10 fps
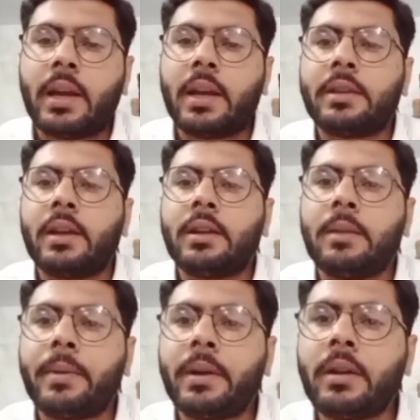In the
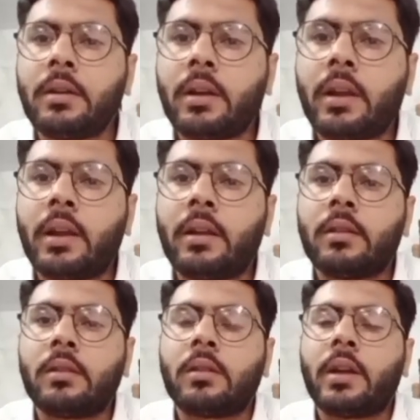
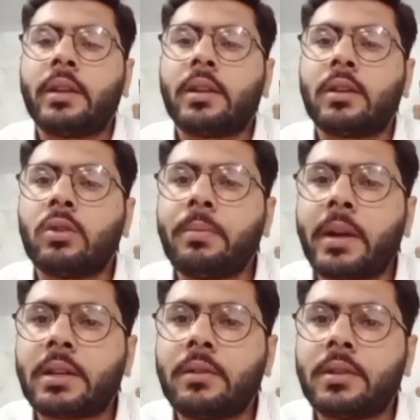in the group
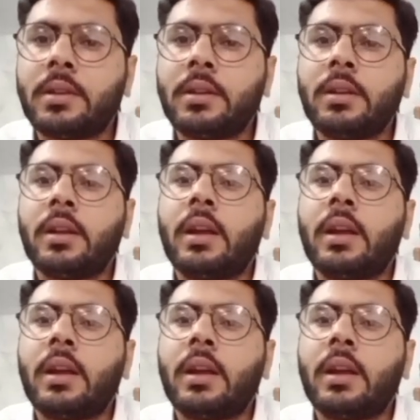activity,